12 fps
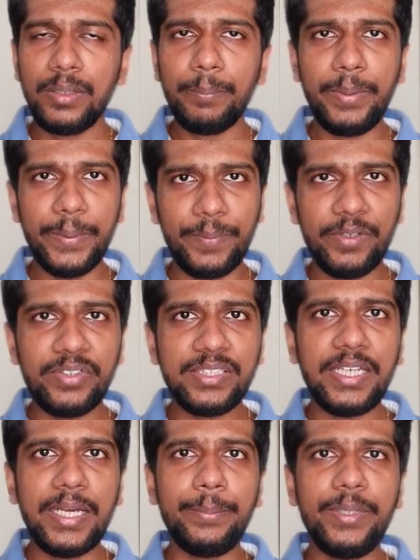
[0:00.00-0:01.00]
people with
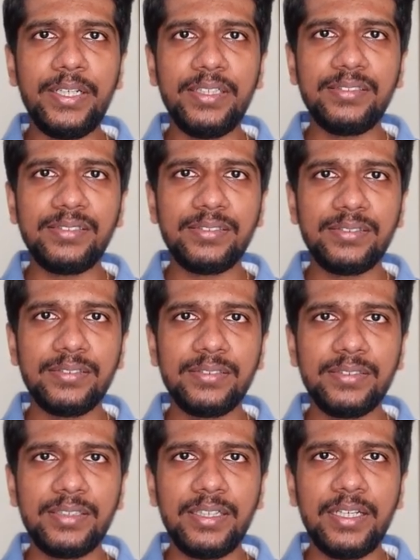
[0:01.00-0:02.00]
diabetes
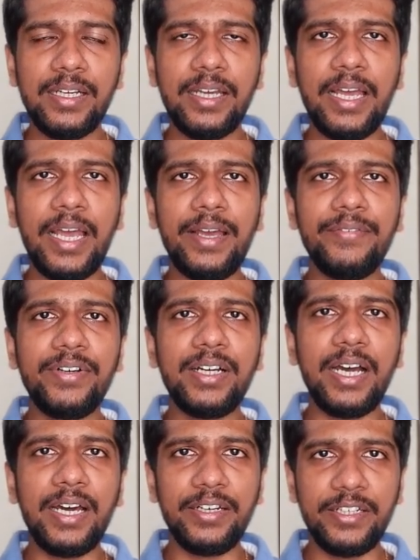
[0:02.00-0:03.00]
have
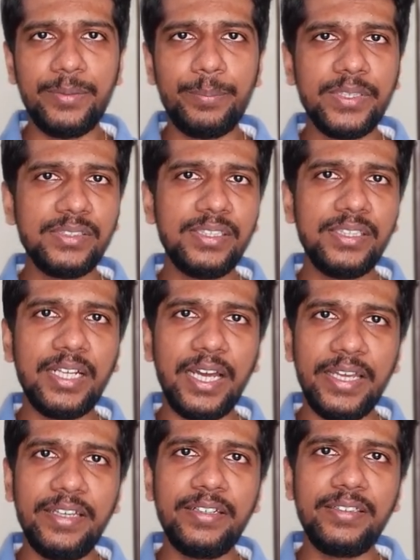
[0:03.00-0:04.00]
a 100%
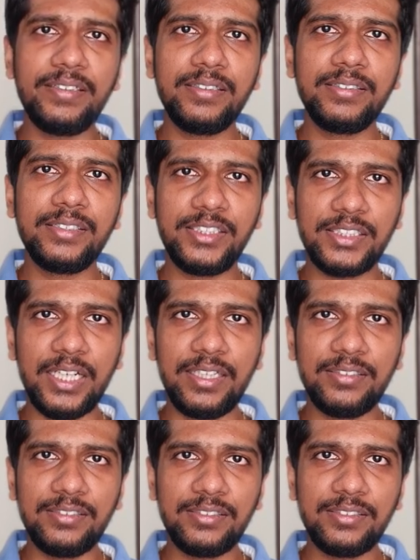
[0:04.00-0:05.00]
higher
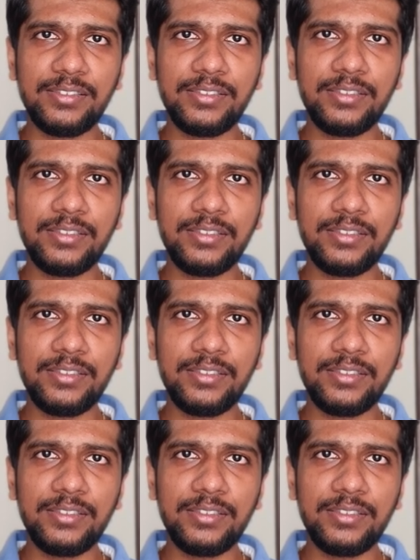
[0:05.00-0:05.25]
chance